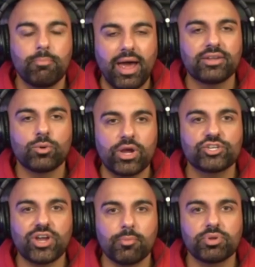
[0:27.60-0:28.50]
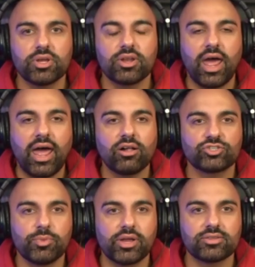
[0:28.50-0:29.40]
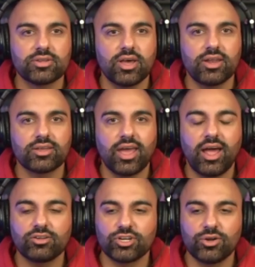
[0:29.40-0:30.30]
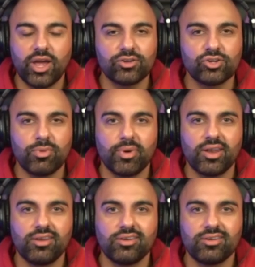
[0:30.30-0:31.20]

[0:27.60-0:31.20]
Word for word: bantamweight champion, Aljamain Sterling. Aljo, how you doing, my man?